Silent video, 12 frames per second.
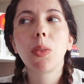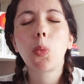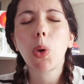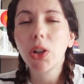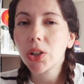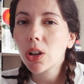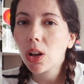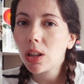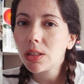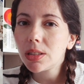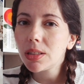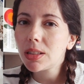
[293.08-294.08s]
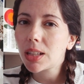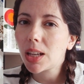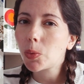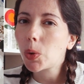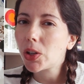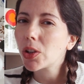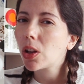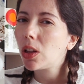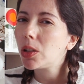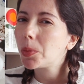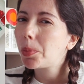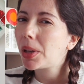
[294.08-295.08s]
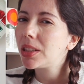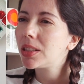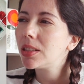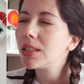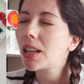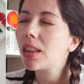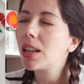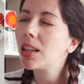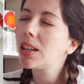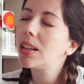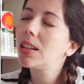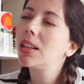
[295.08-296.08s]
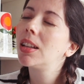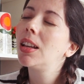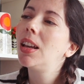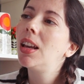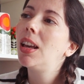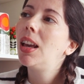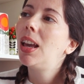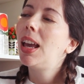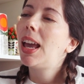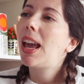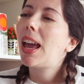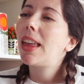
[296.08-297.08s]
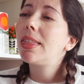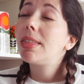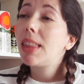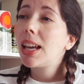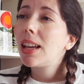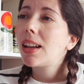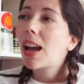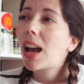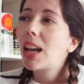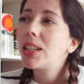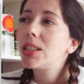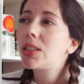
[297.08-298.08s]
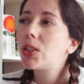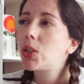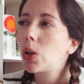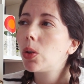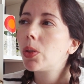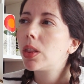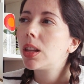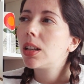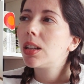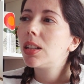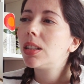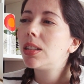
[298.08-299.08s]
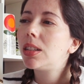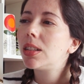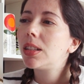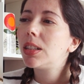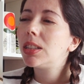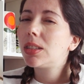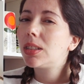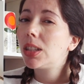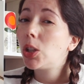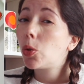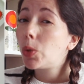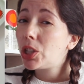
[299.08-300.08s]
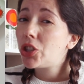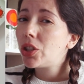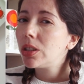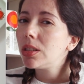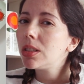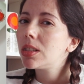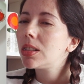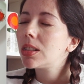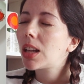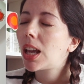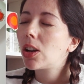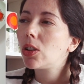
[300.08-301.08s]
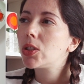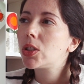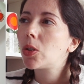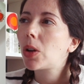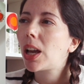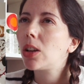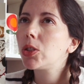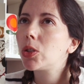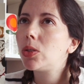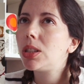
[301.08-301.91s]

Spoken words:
watercolors and watercolor pencils, I think. And then I sold the originals, and I also